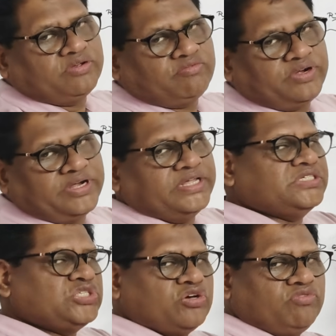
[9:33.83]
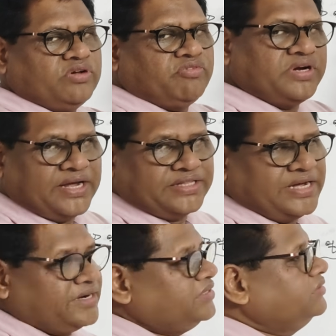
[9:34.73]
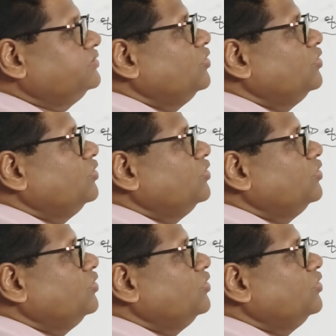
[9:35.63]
liquid, density of liquid, like that,